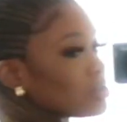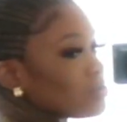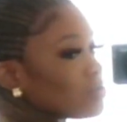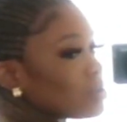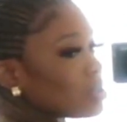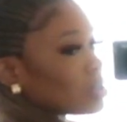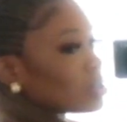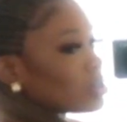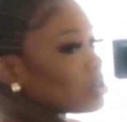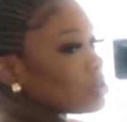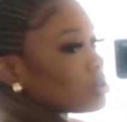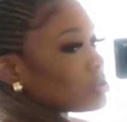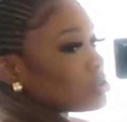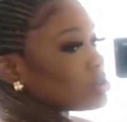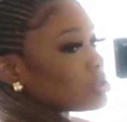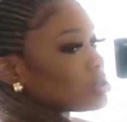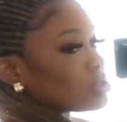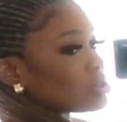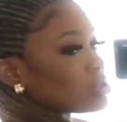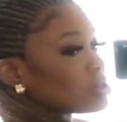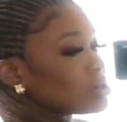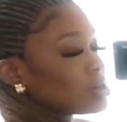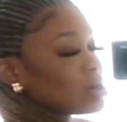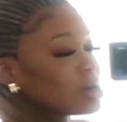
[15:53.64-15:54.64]
is really cute
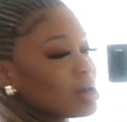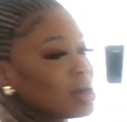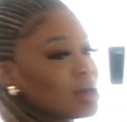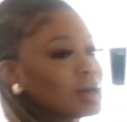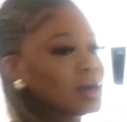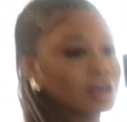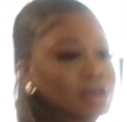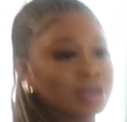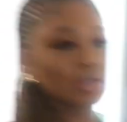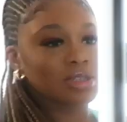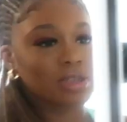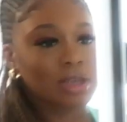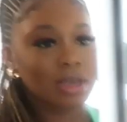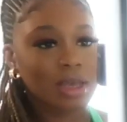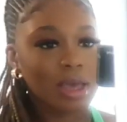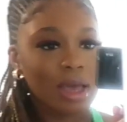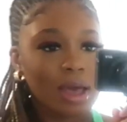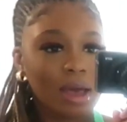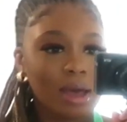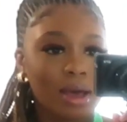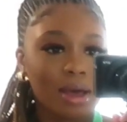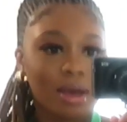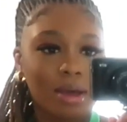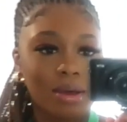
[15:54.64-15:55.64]
too so
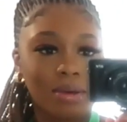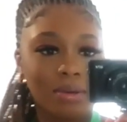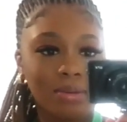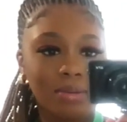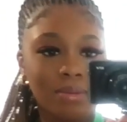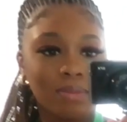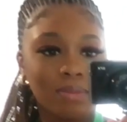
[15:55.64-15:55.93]
yeah